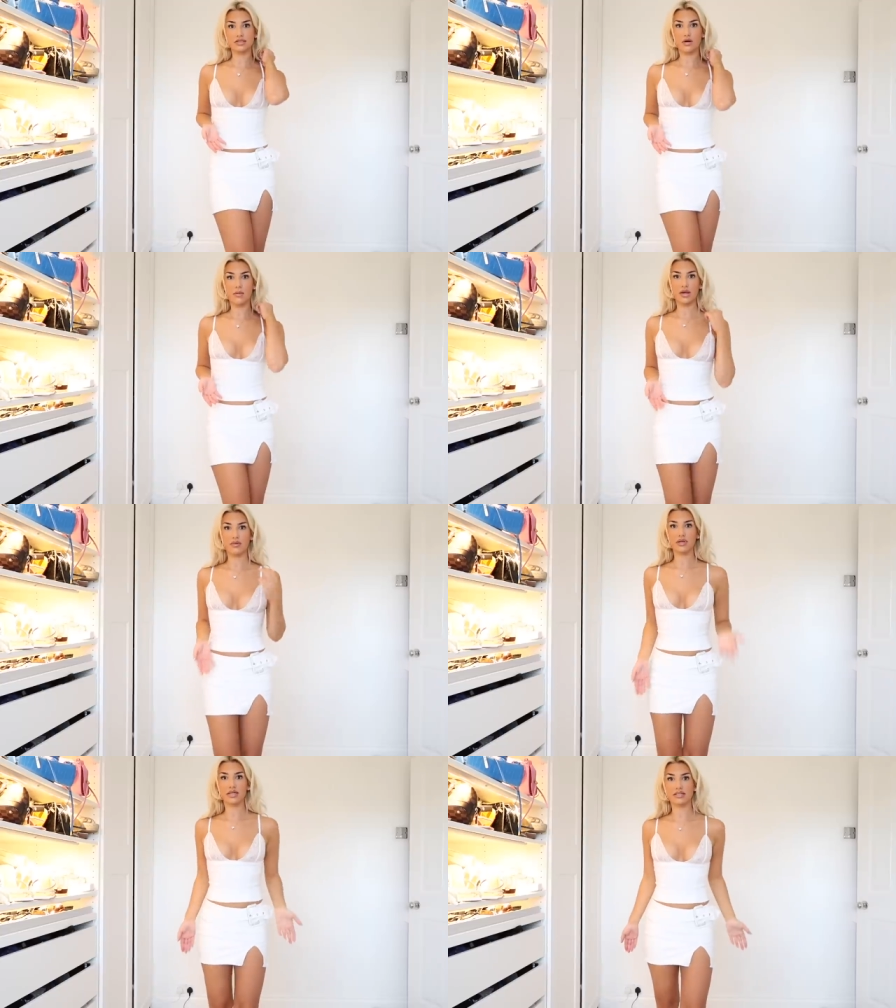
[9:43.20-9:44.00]
is what I
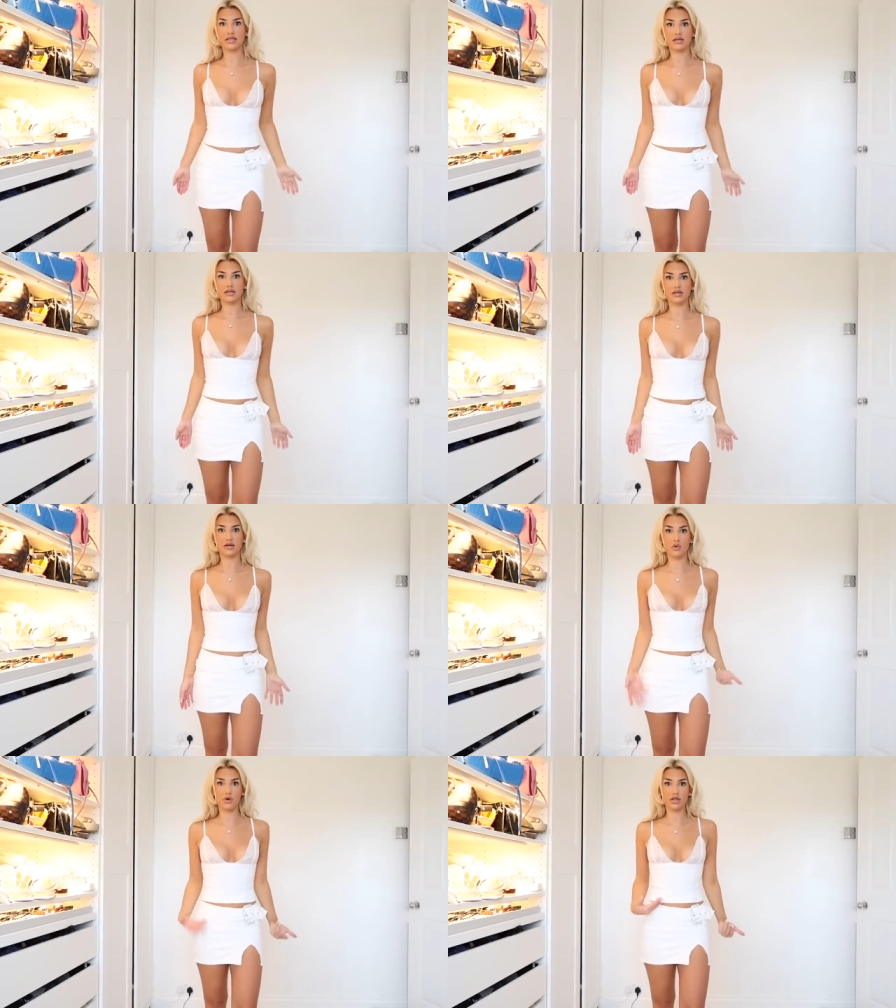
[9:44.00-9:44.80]
mean when I say the,
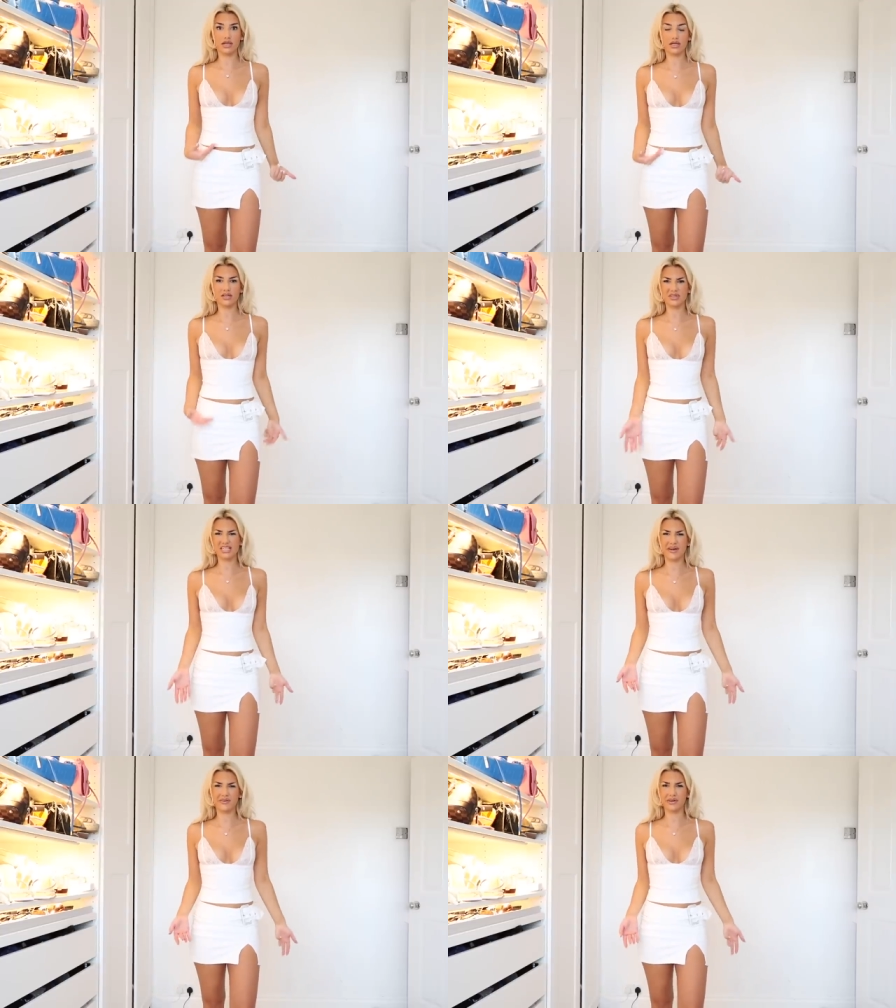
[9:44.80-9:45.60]
the quality and the
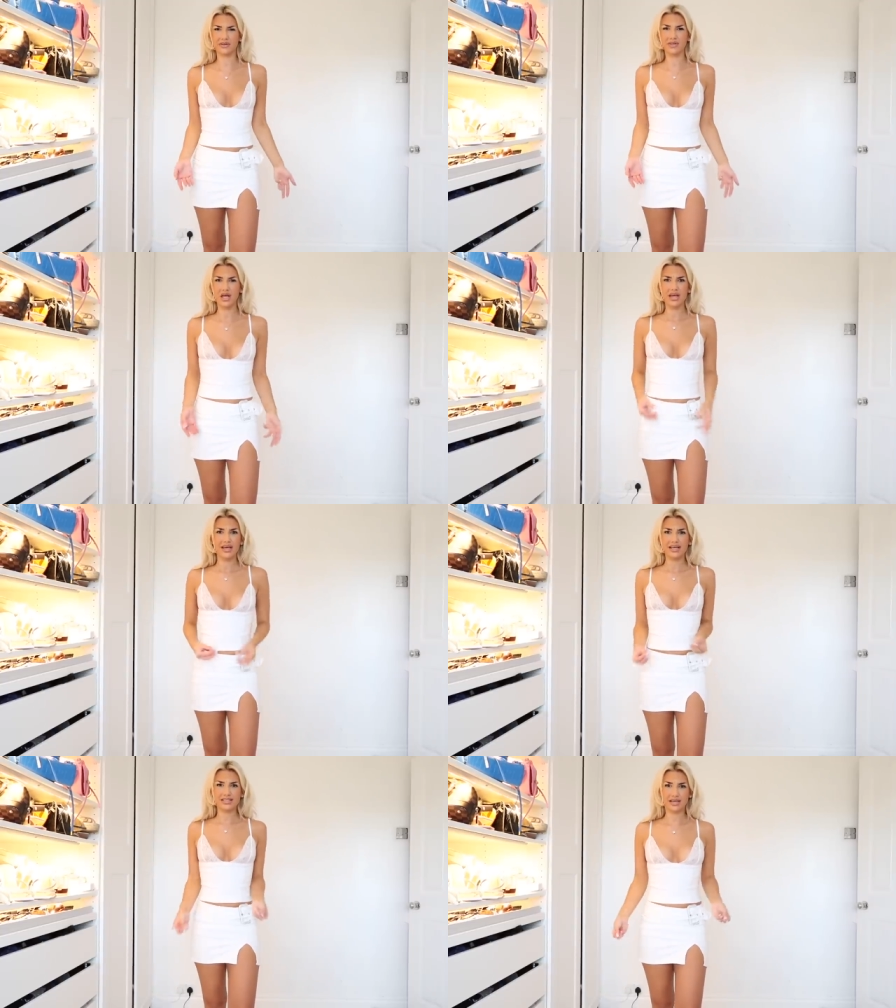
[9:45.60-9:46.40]
material
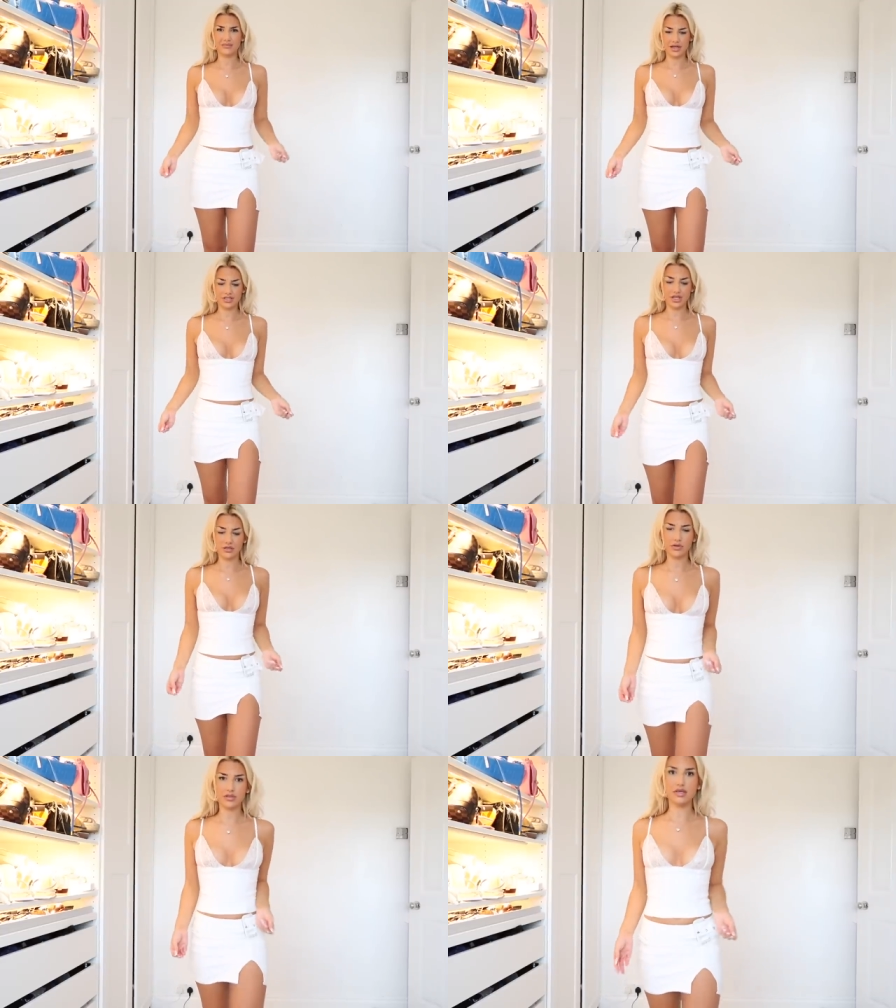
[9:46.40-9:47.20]
is like
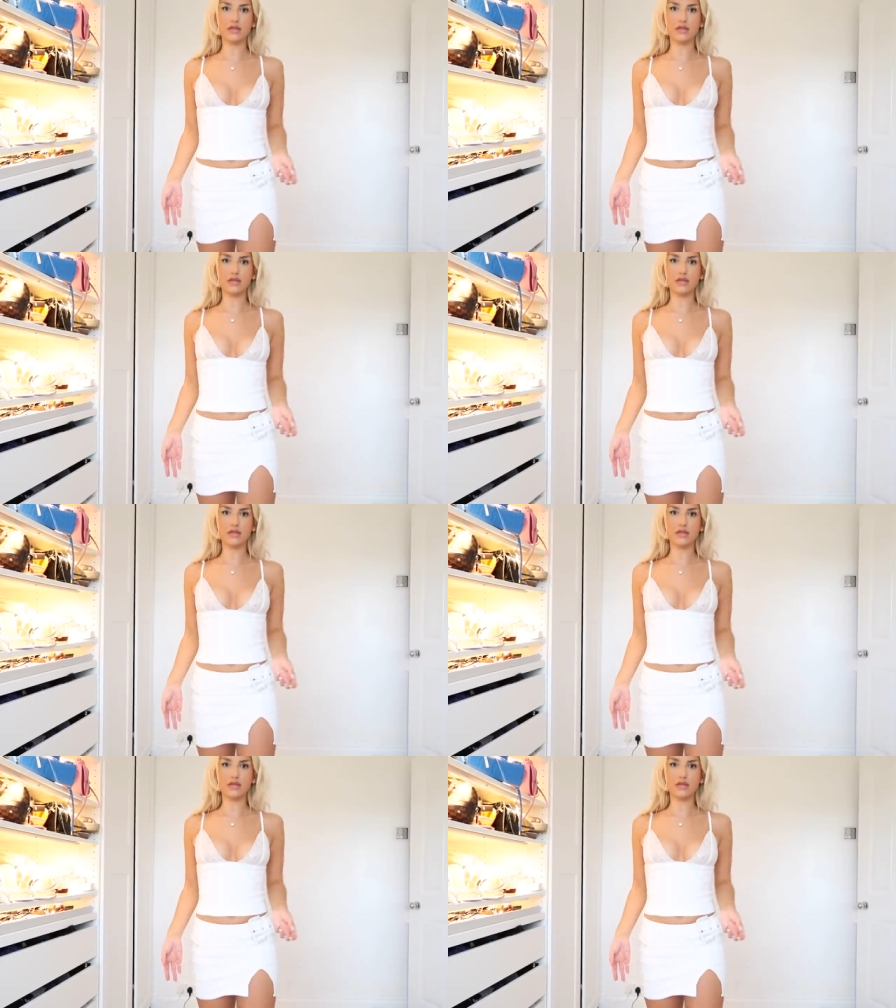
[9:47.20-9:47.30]
magic because